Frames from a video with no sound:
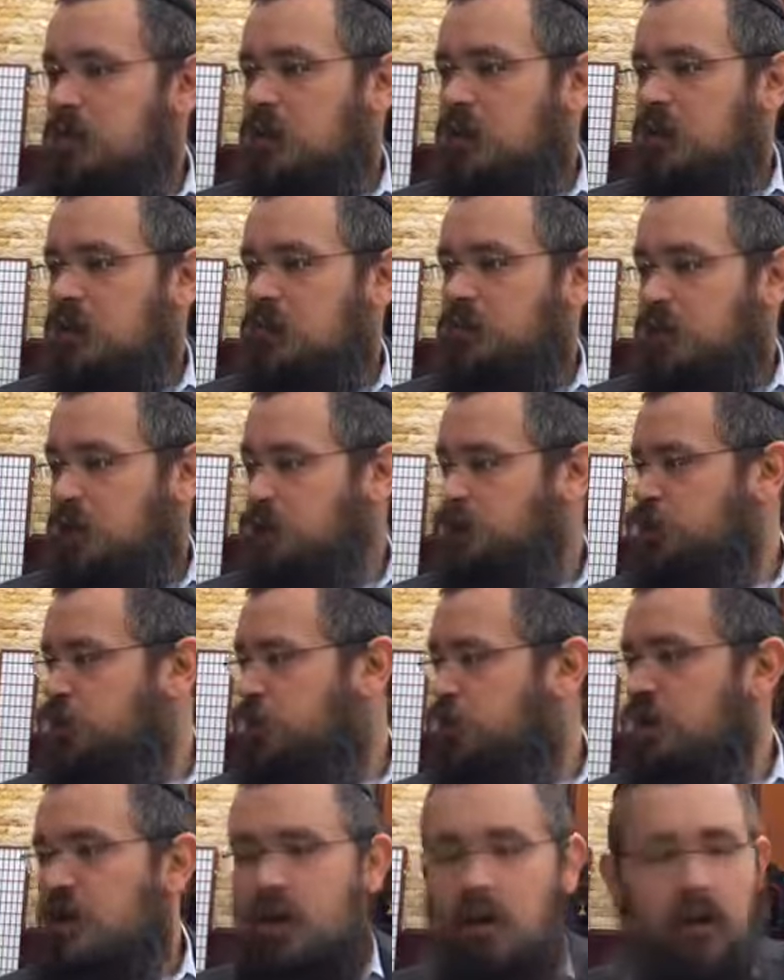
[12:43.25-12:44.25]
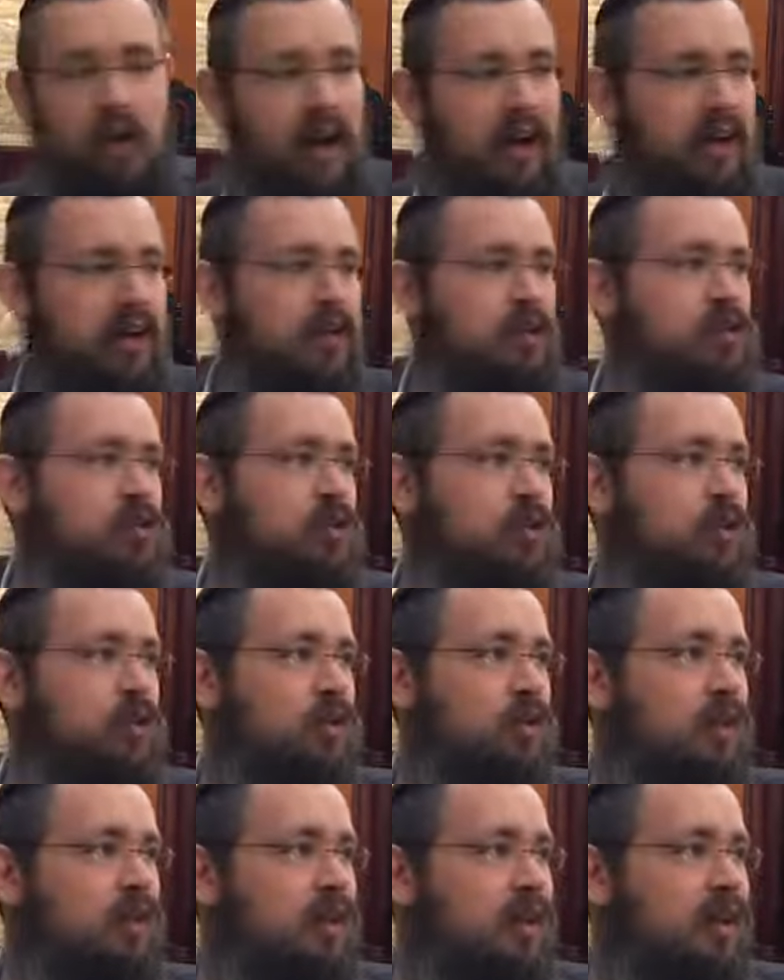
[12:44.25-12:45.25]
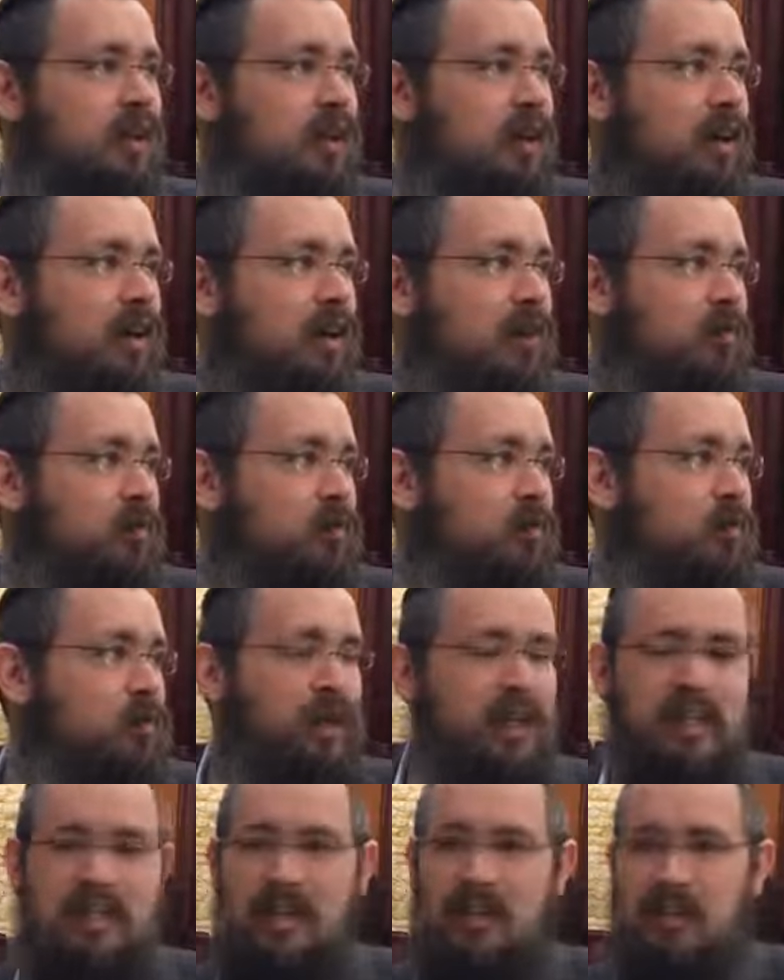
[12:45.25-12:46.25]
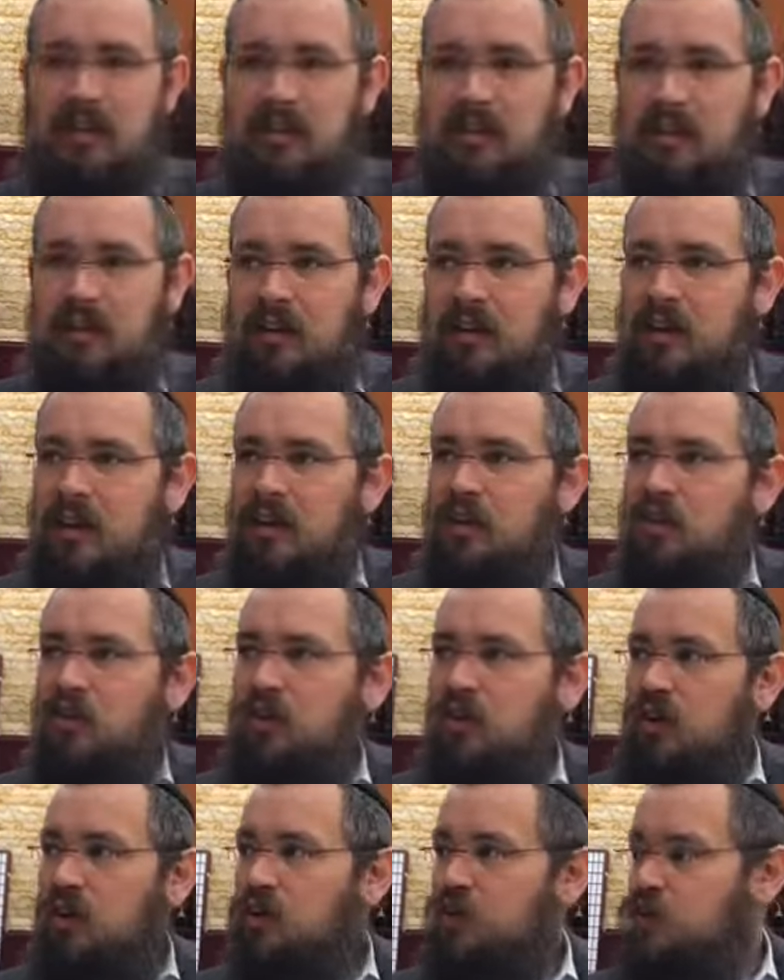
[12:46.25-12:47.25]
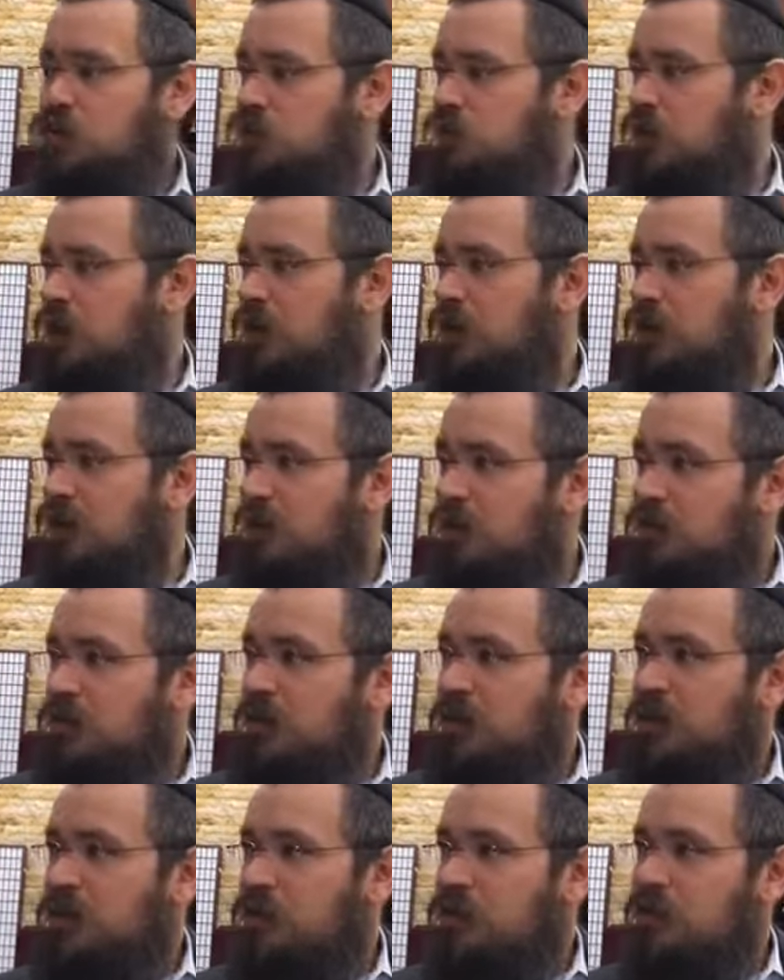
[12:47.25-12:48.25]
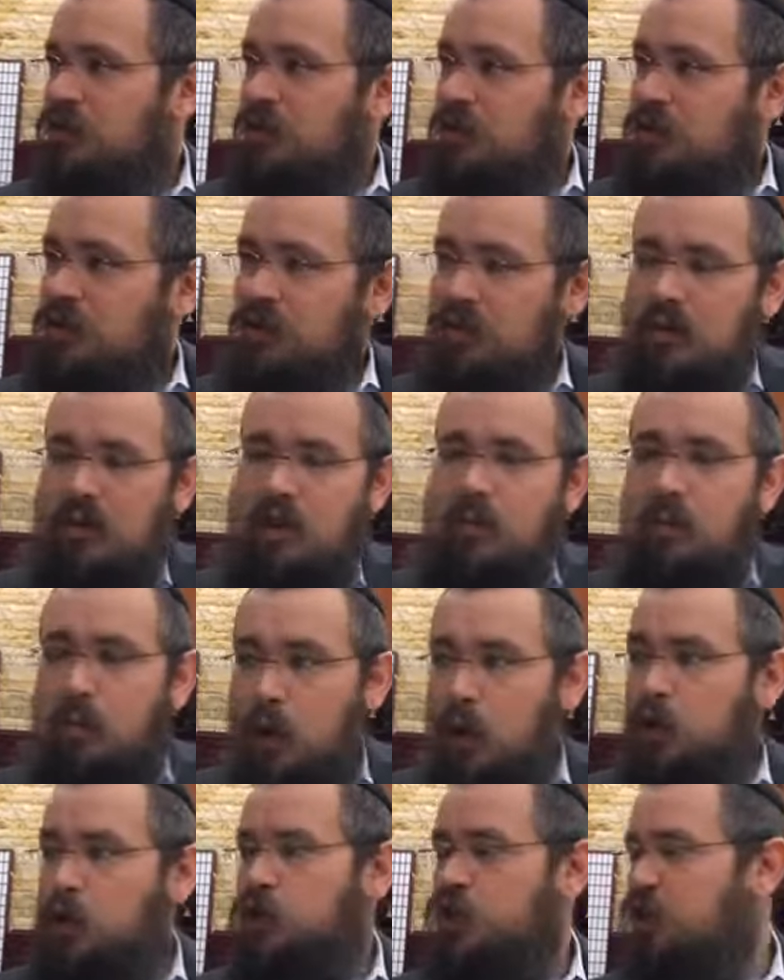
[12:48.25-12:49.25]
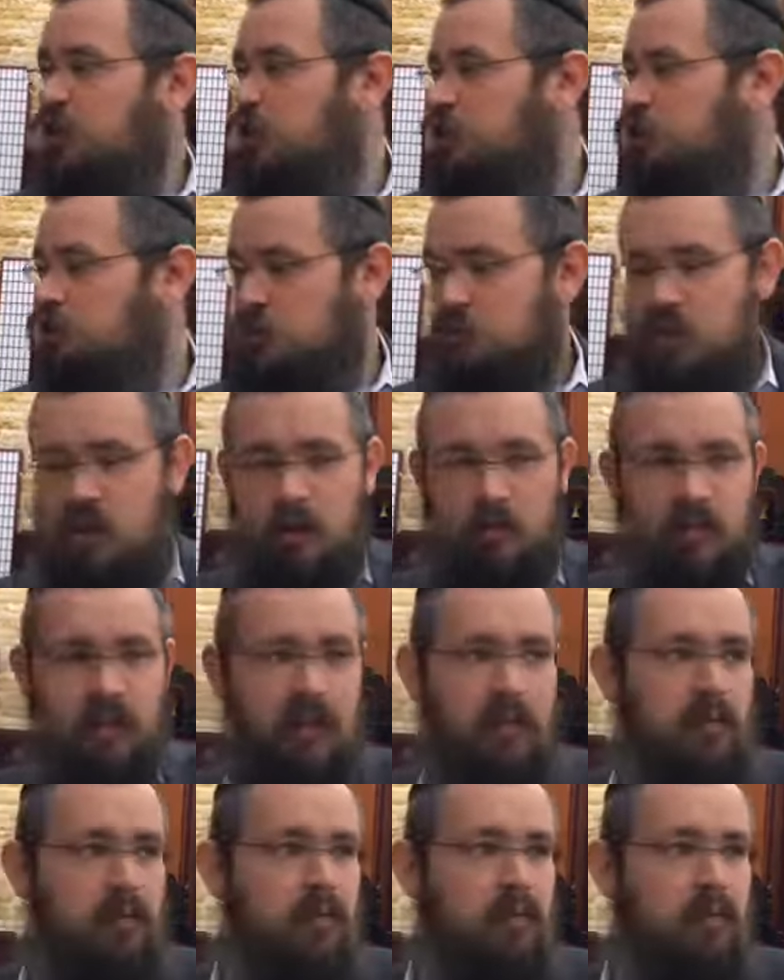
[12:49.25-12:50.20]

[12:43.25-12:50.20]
pressure or any external reason to choose or compulsion to choose something.